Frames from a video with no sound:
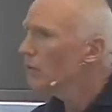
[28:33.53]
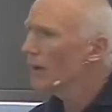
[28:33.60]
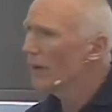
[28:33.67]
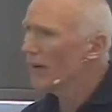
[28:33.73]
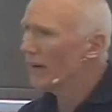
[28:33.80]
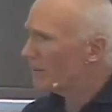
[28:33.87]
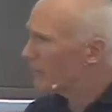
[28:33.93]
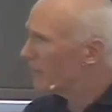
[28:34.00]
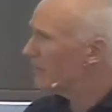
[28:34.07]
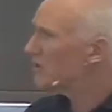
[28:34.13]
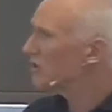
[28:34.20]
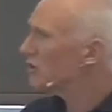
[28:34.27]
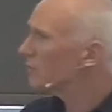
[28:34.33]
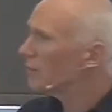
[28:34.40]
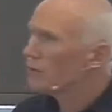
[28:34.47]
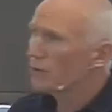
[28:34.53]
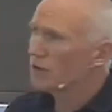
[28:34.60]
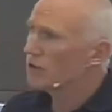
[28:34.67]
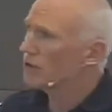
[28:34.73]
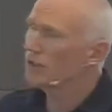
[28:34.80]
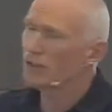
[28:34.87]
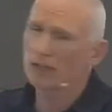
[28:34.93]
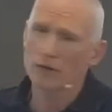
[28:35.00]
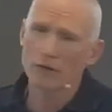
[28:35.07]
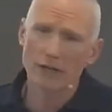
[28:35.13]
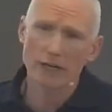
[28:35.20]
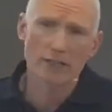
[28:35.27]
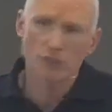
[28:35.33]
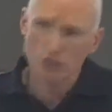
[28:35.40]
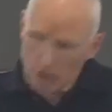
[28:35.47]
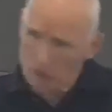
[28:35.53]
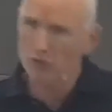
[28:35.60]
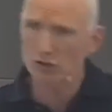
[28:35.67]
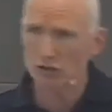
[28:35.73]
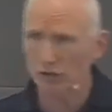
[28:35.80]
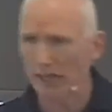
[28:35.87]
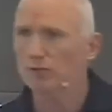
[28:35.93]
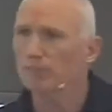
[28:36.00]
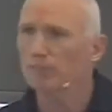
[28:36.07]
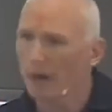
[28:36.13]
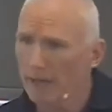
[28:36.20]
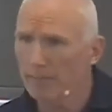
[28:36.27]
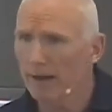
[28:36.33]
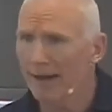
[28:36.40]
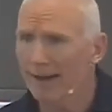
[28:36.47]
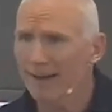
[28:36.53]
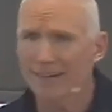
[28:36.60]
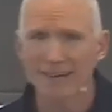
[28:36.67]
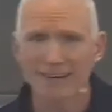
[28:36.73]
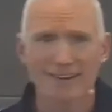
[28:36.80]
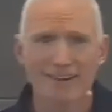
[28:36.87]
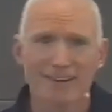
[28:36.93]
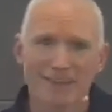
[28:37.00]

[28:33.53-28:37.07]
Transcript: where our principle to a certain degree is you scratch my back